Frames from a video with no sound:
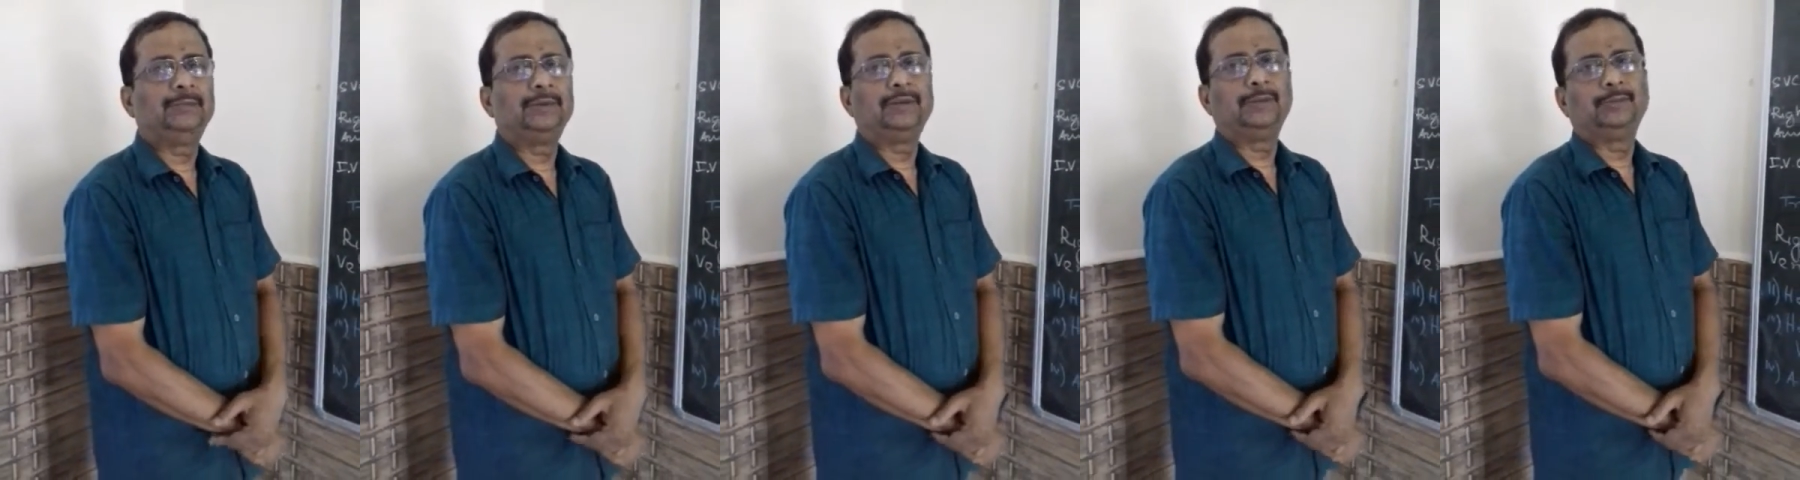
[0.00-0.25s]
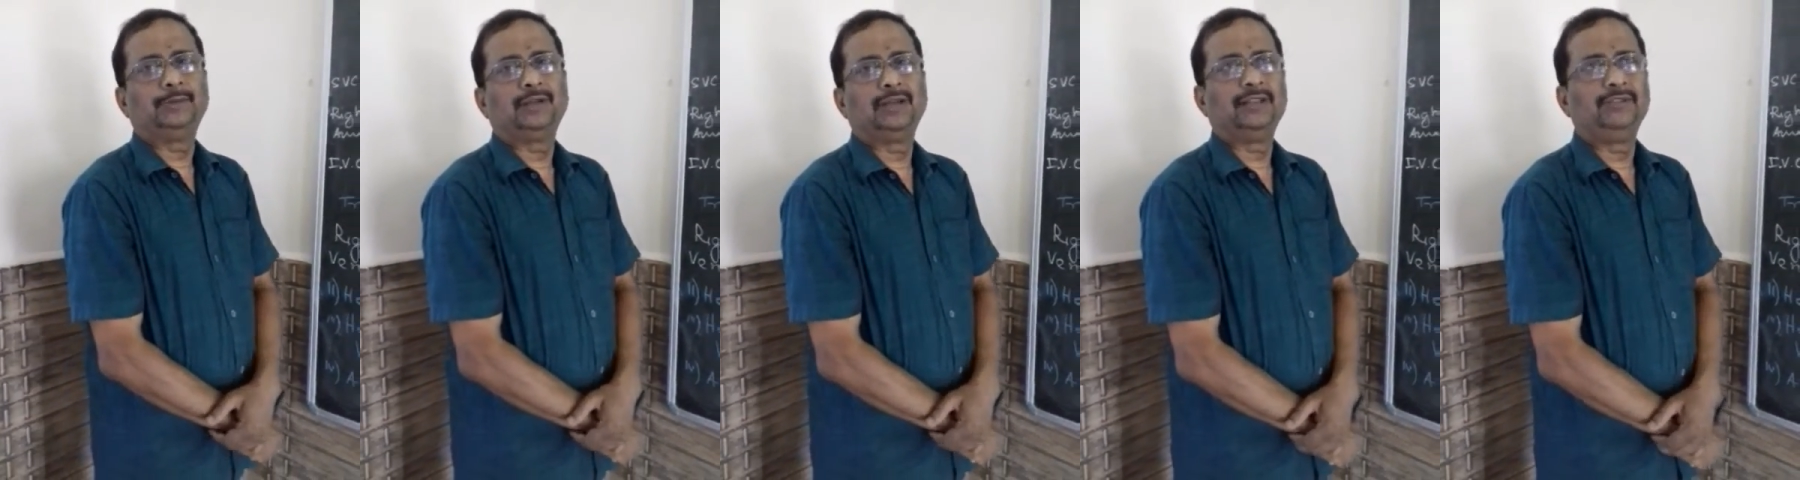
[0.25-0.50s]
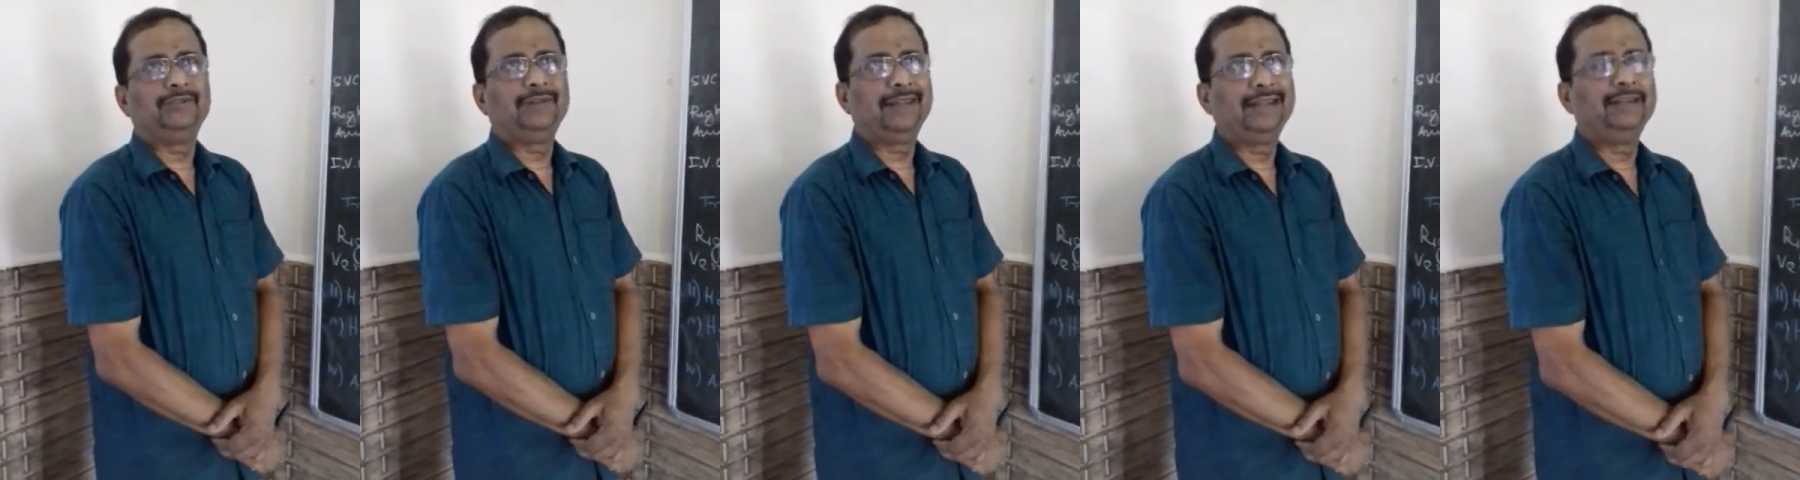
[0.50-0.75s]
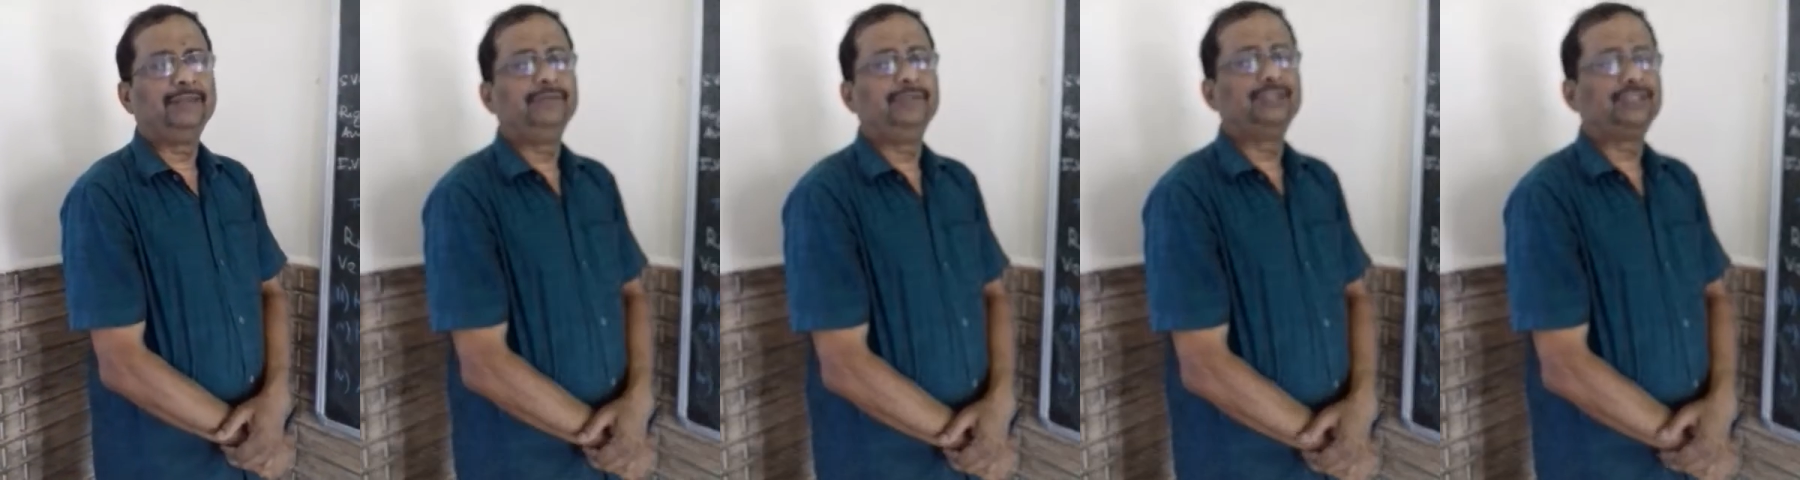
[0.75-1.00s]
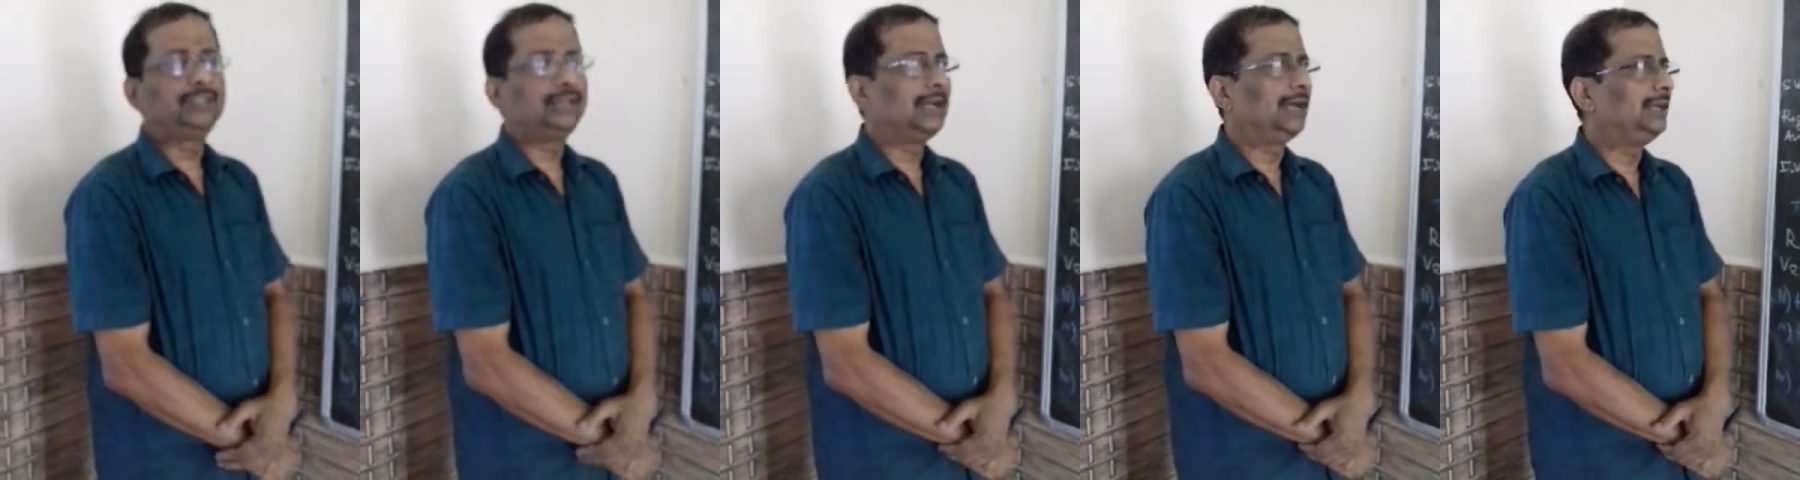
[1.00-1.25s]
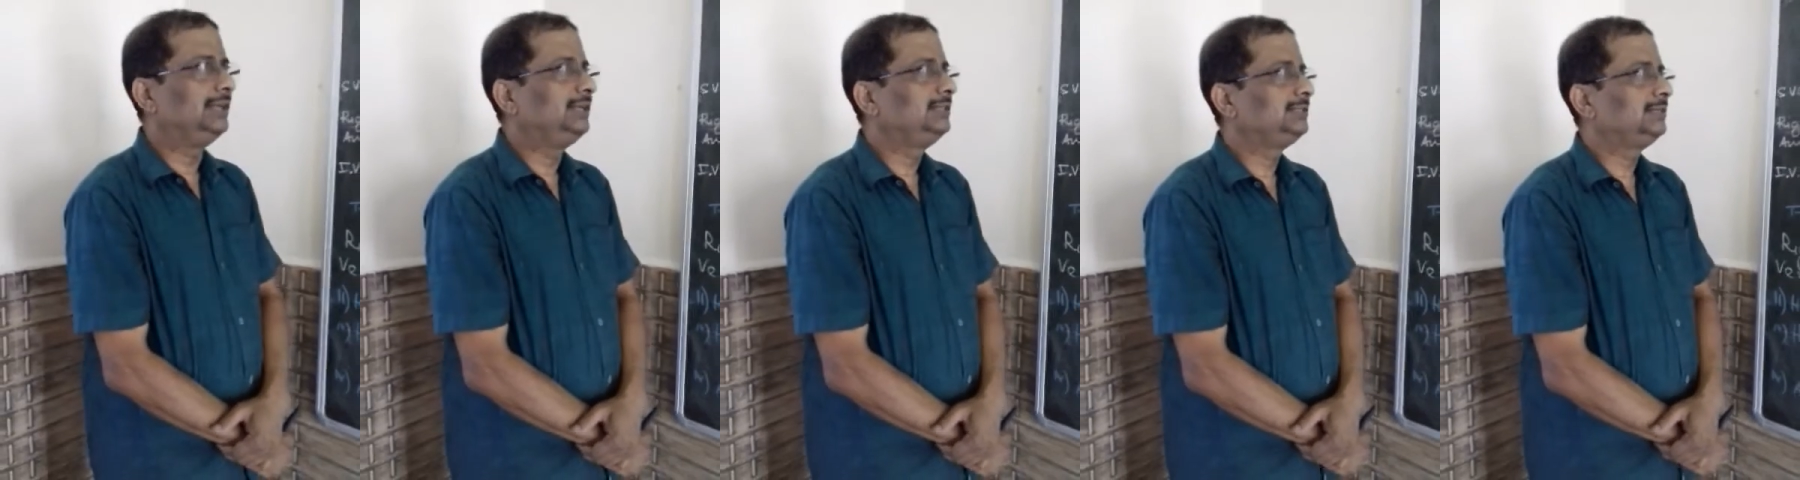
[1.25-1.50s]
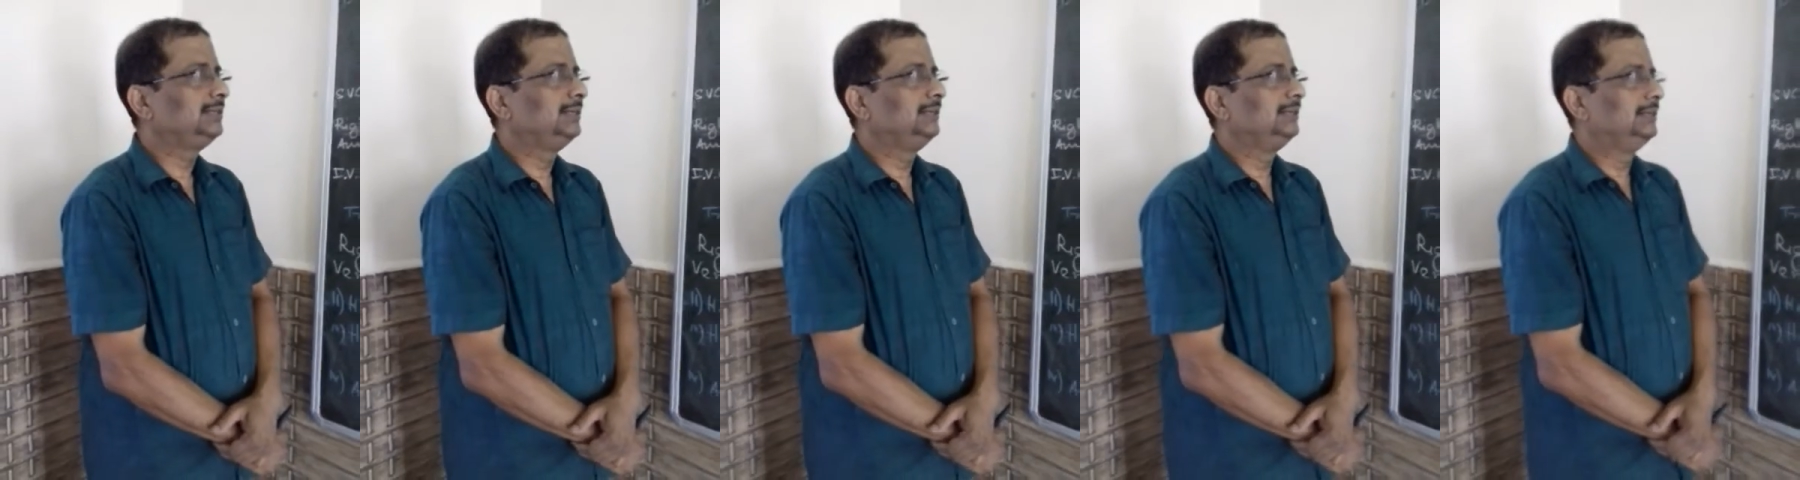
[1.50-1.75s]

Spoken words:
pulmonary vein which carries